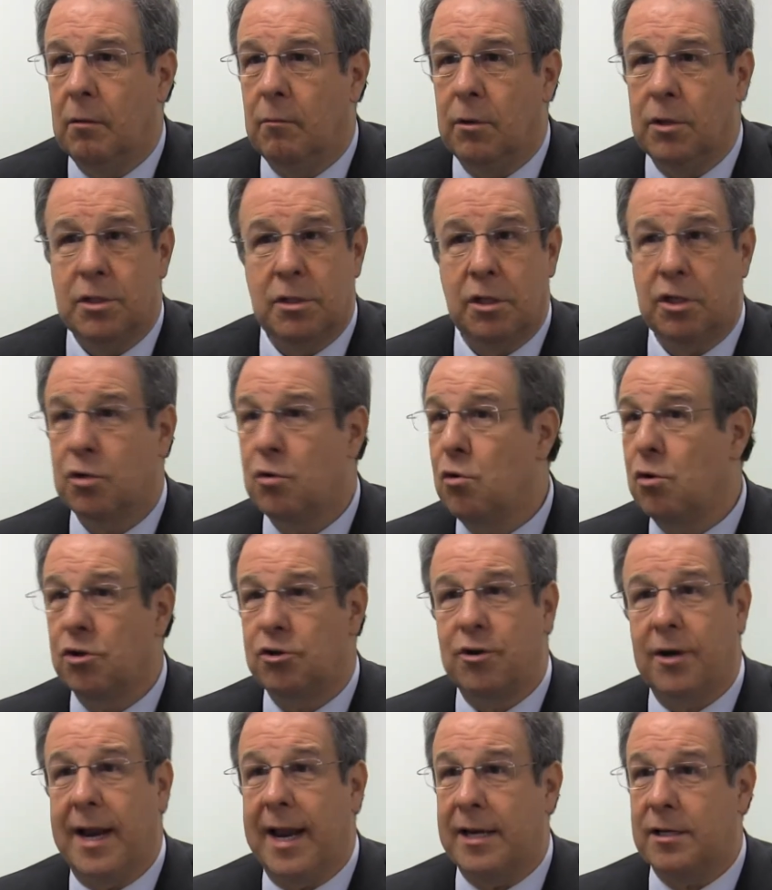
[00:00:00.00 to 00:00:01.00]
which the school
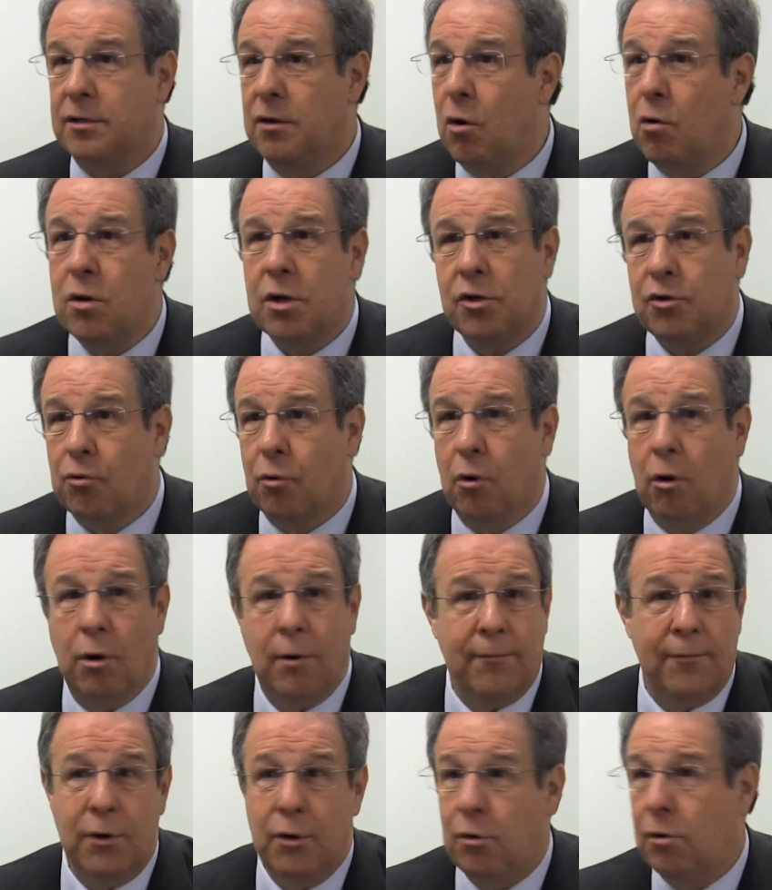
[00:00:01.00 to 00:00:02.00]
district has no control
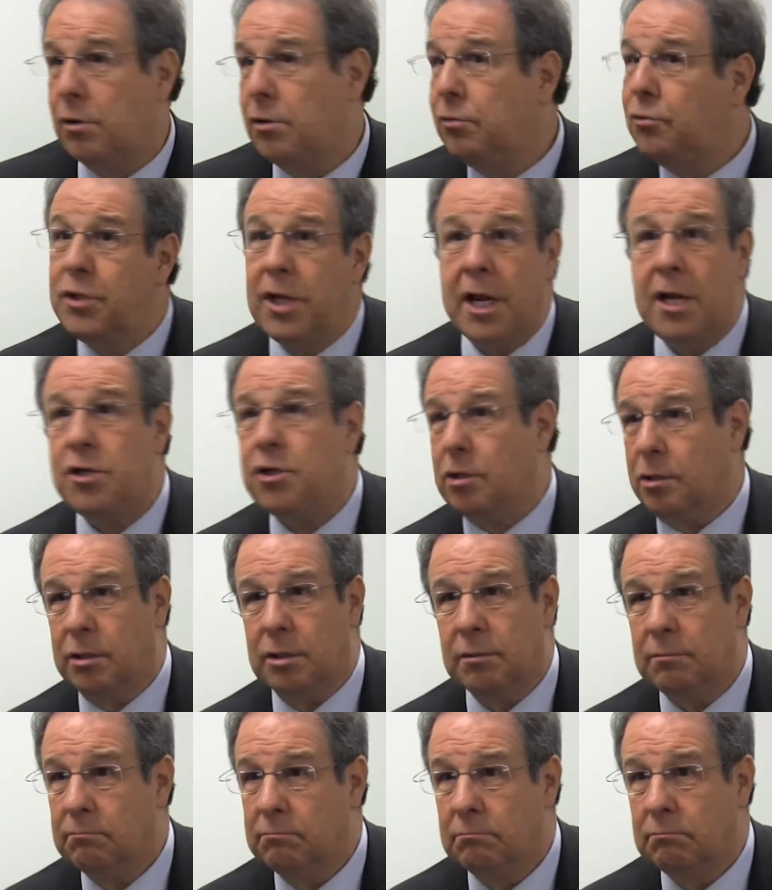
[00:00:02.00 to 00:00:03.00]
over, nor do
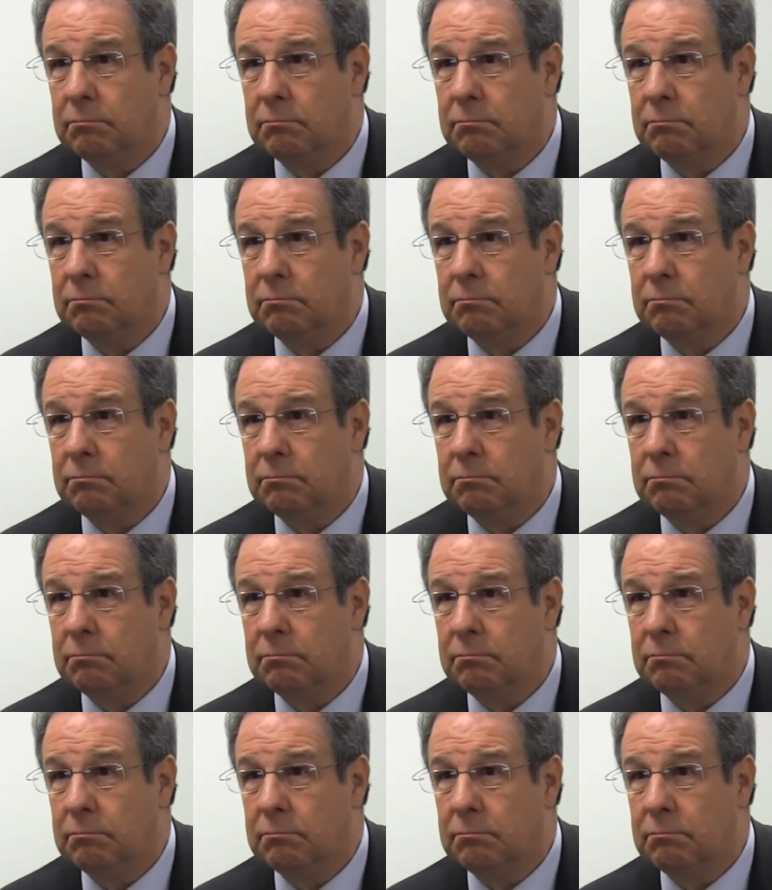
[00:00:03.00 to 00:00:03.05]
teachers.